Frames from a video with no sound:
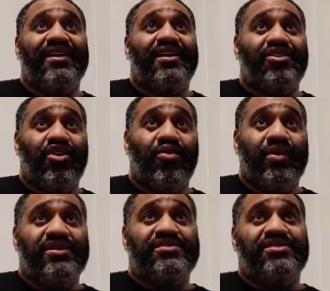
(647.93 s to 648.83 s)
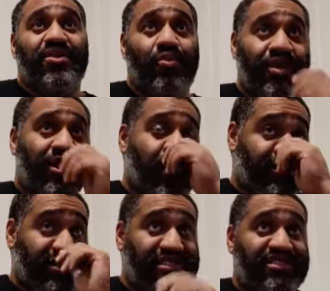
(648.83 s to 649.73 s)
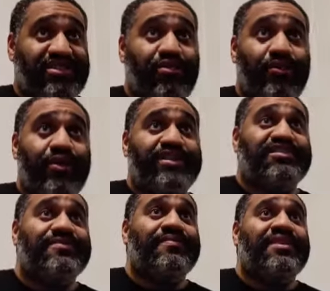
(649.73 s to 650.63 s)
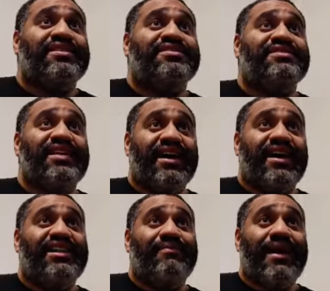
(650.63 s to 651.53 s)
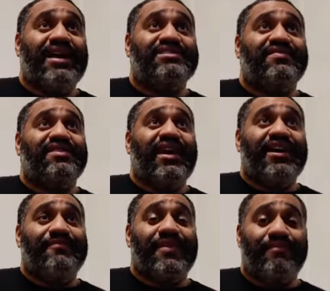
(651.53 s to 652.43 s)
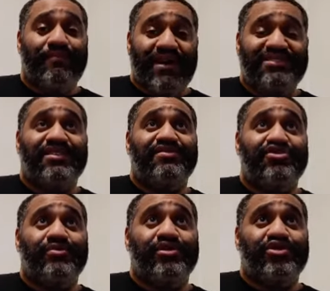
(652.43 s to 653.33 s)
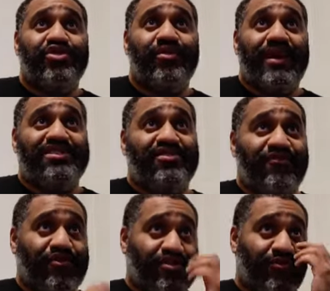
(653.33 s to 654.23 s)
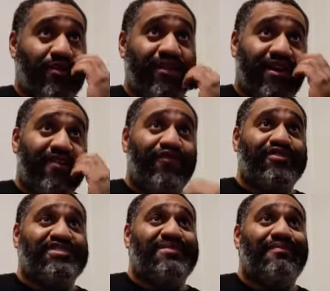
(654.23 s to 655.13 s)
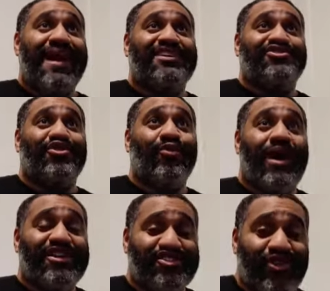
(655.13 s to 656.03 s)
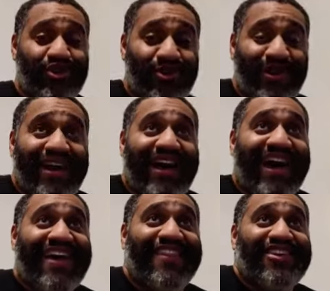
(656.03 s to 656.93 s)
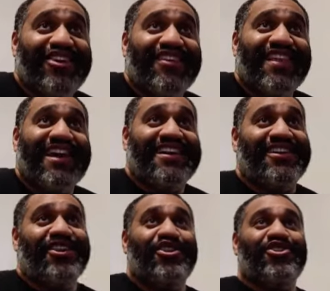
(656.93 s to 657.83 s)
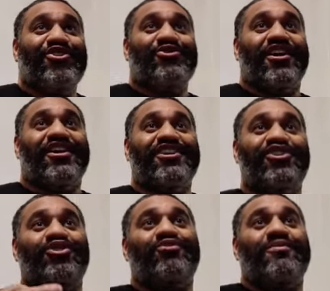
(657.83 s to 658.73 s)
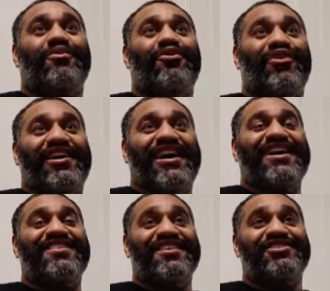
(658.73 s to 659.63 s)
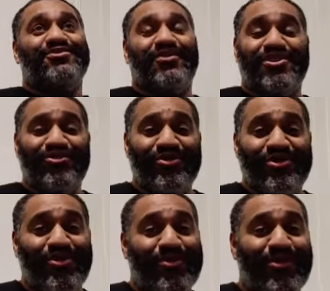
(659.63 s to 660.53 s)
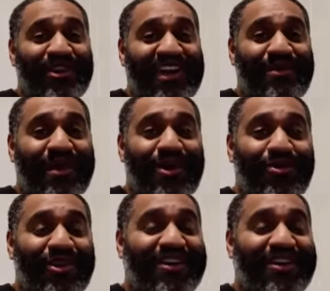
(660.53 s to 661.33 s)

no wins, one loss, 0 points. Second match of the night, Best of Super Junior match, the first one, versus Master Wato and the Young Lion, Yuya Uemura. In this one, Yuya Uemura came out with